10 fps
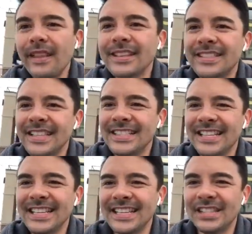Let's see,
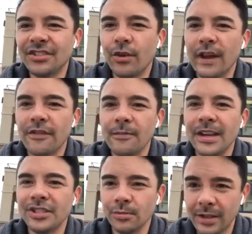Cindy says, it's great
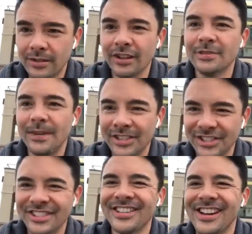information, really clear
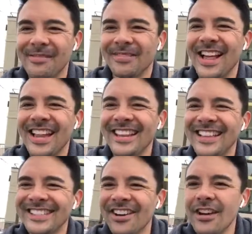explanations. Good, I'm glad you
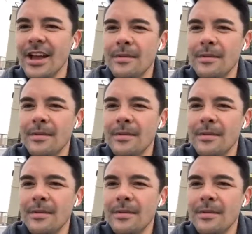think so.